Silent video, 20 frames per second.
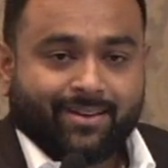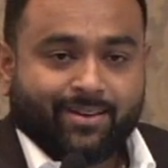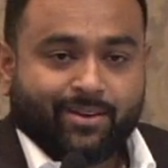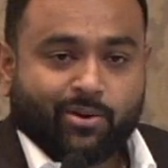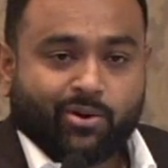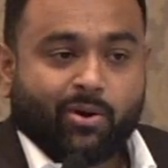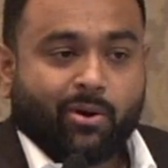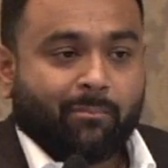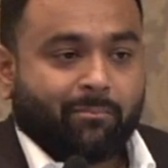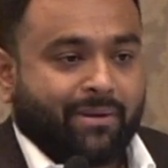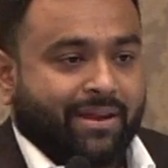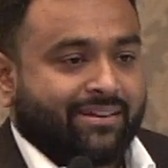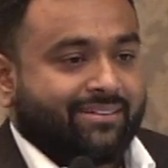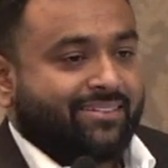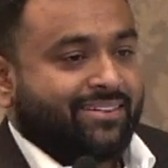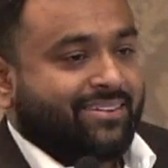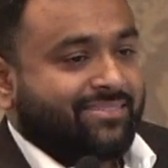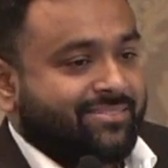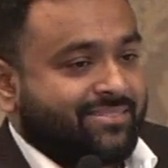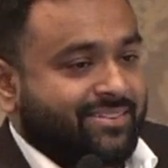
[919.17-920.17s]
your
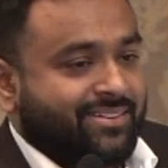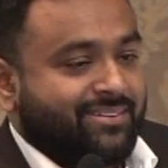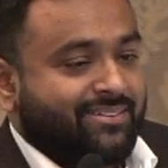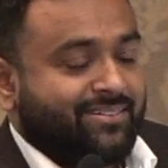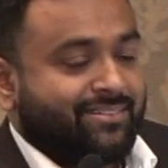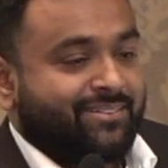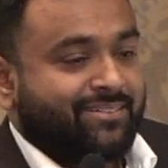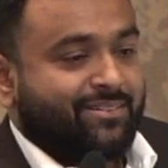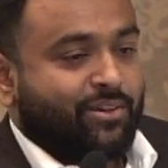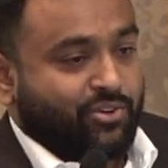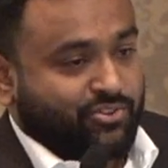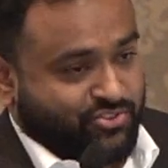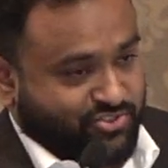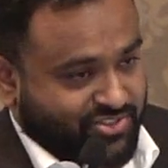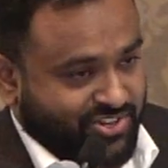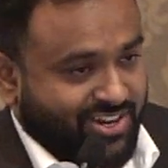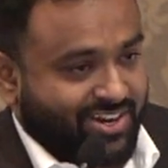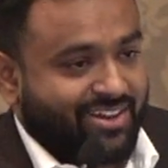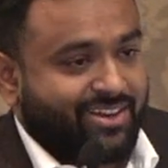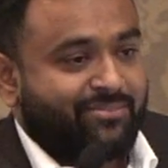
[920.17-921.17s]
compatriots in
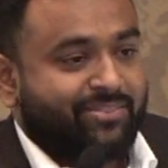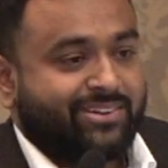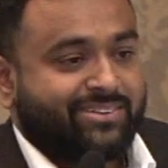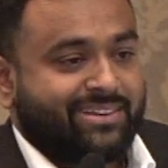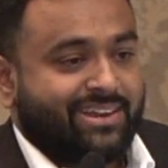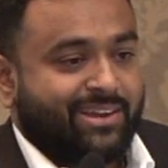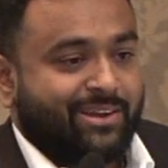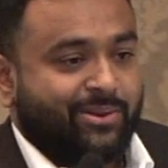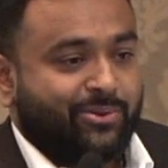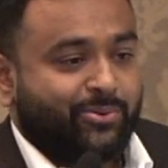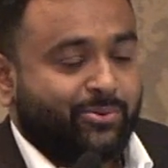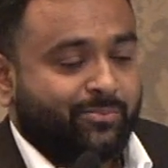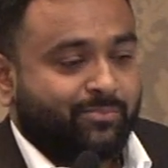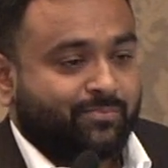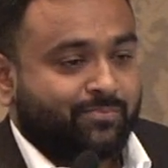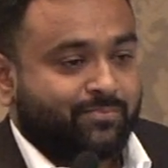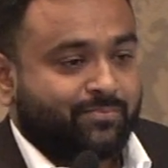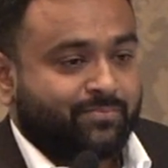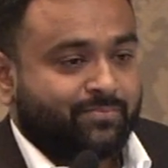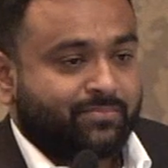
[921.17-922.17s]
Australia will tell you
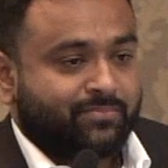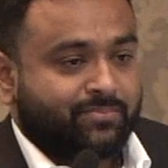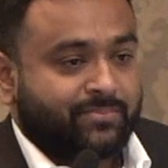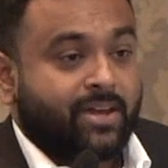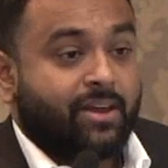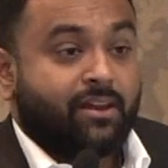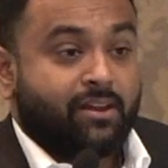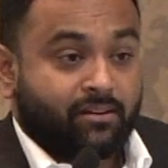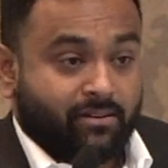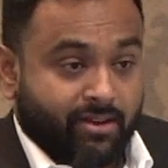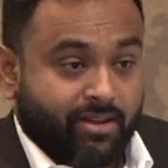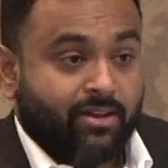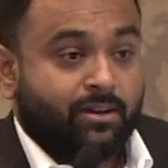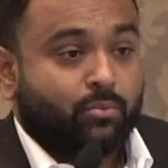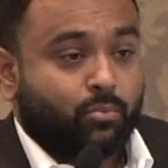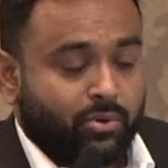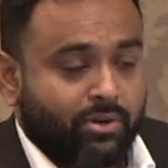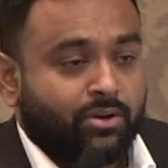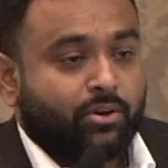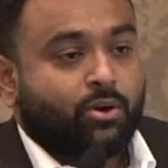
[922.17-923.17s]
there are real
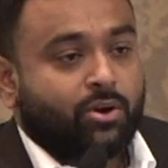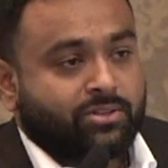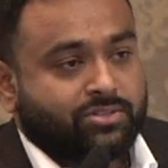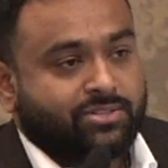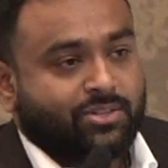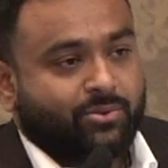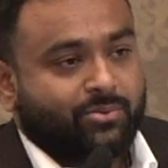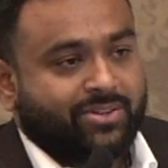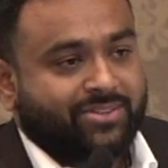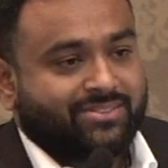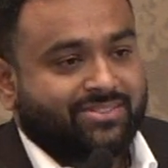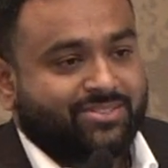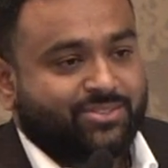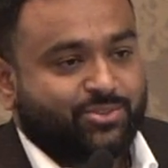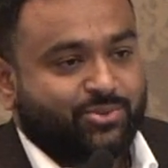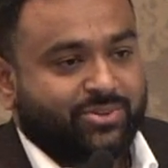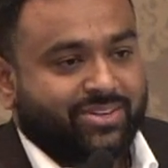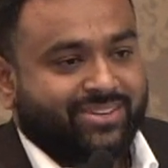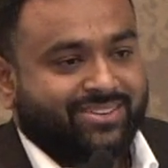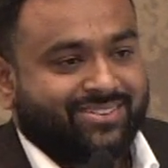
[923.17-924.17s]
world consequences
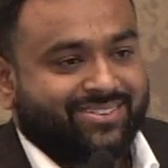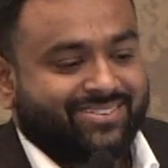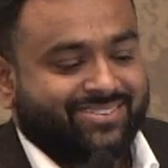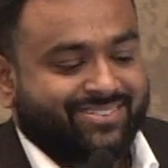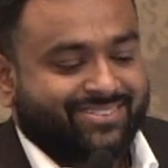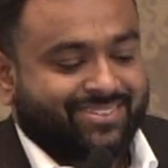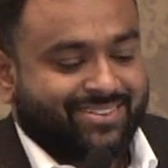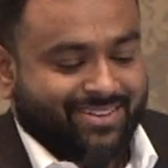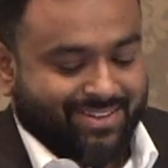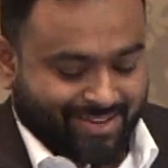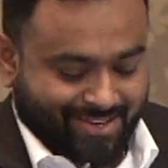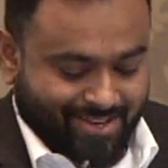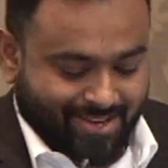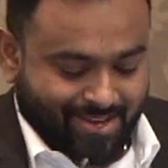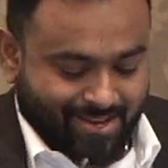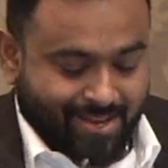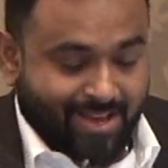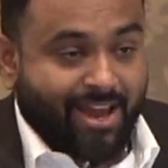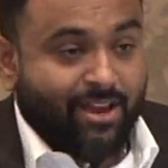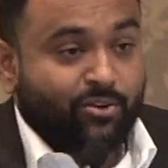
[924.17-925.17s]
to
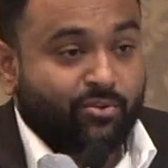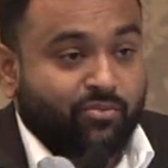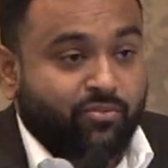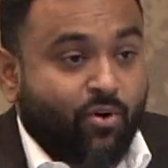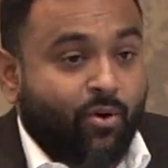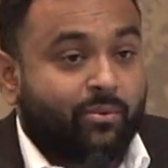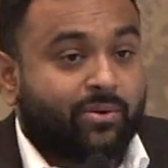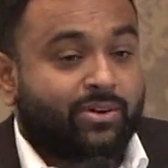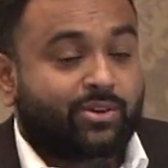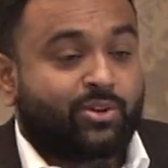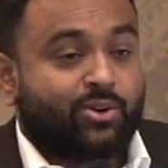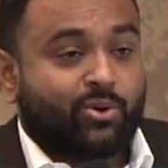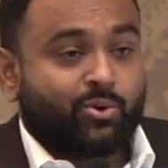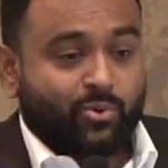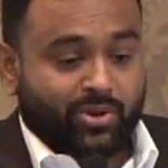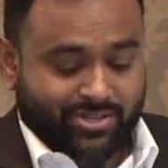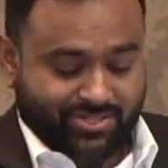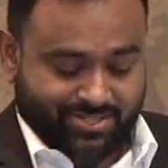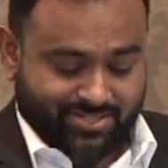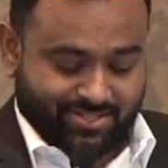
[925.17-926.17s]
it. I look forward to your
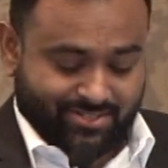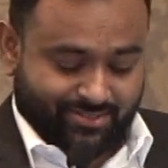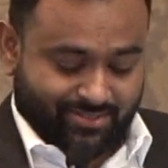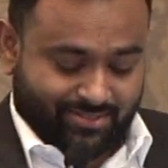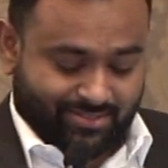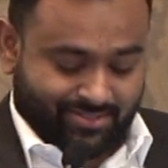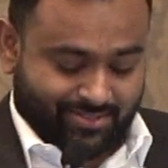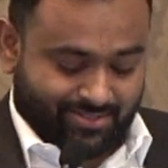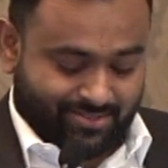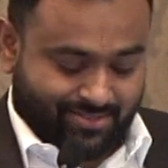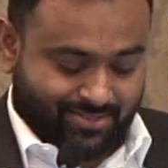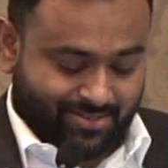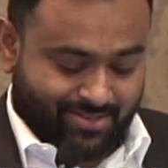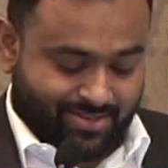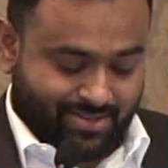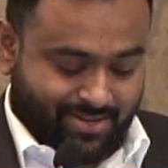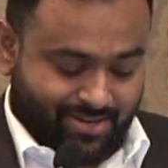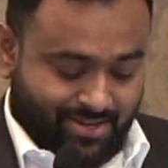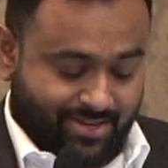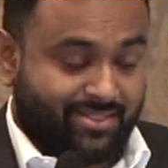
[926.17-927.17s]
questions
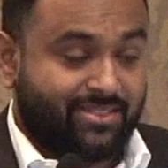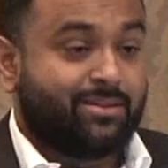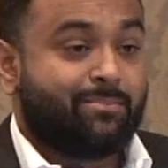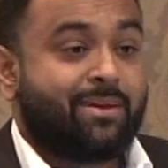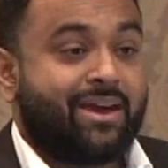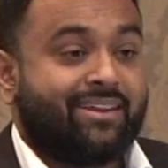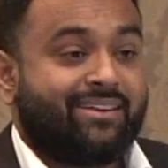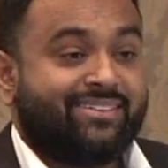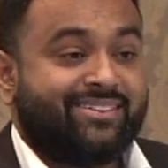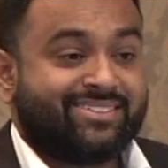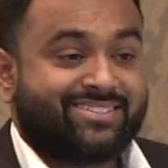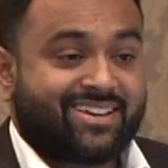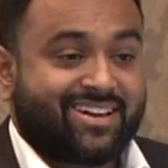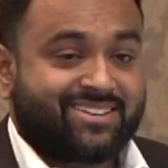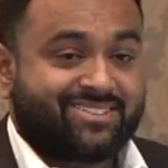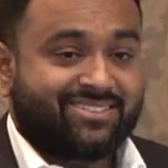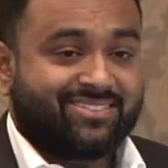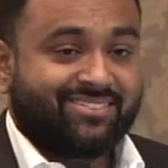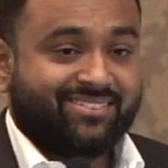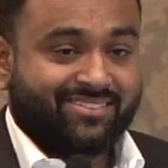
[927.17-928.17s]
in the panel
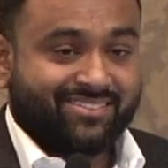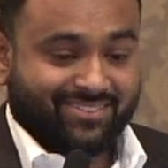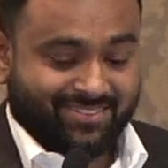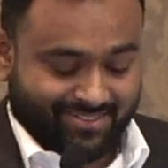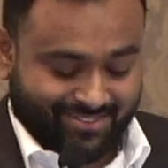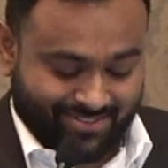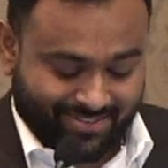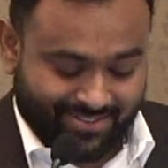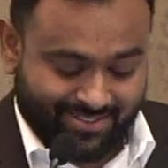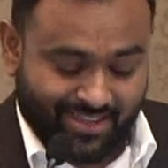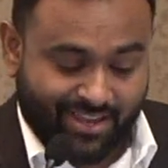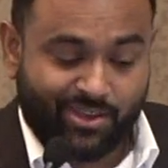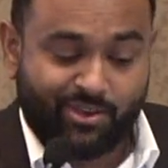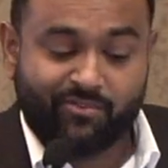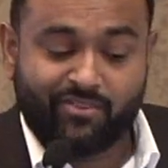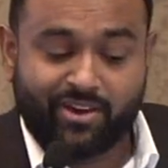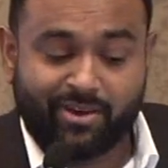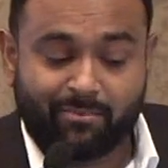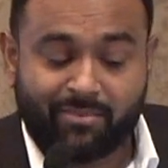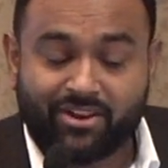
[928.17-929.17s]
discussion. Thank you
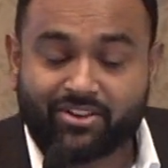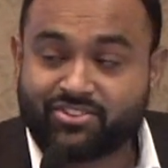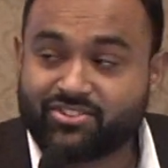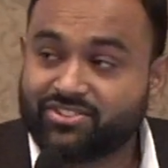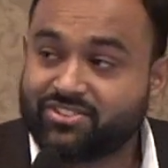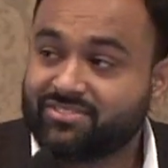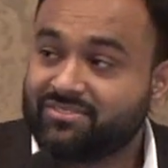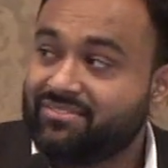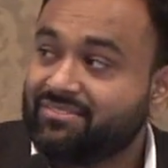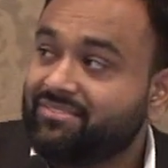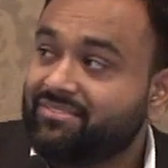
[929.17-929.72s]
very much.